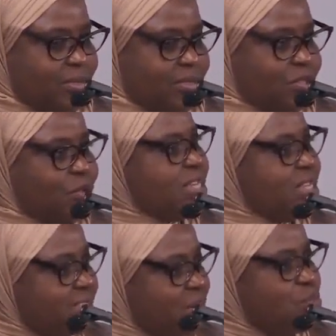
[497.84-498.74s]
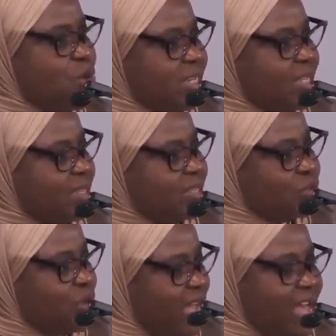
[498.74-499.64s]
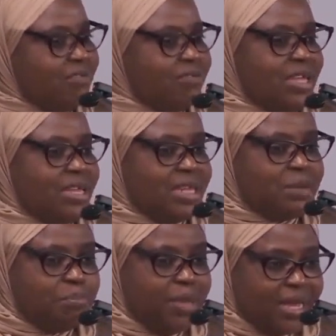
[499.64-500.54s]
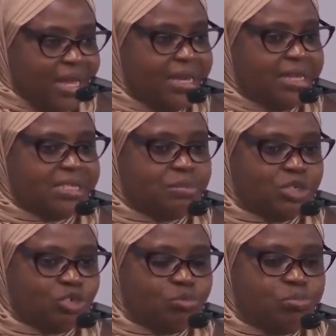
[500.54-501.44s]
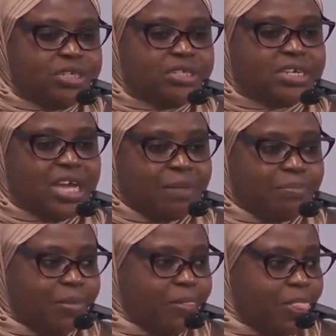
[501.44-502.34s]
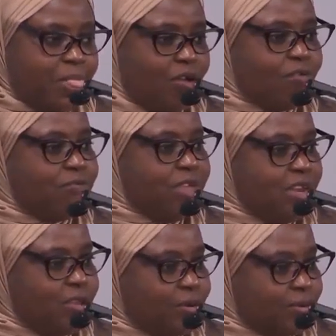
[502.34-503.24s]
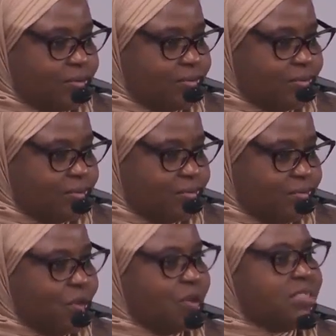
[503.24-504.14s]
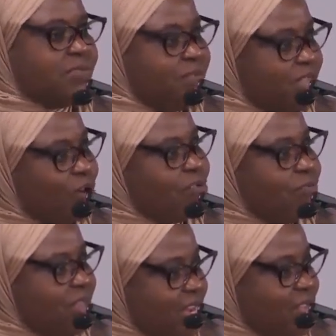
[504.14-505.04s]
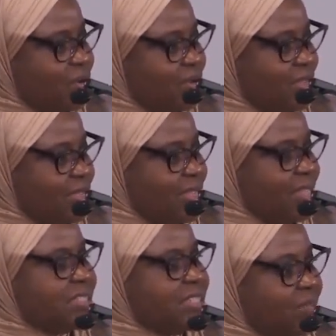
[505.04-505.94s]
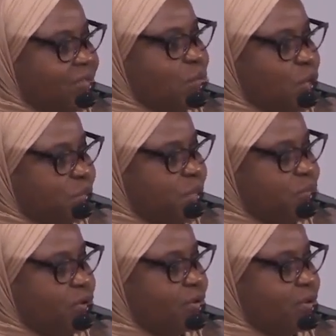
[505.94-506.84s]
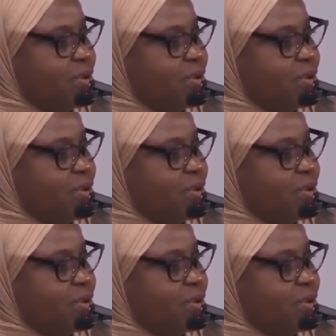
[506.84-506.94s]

So it is important that to have that mechanism to bridge the gap of failure, because the fear of failure is driving most people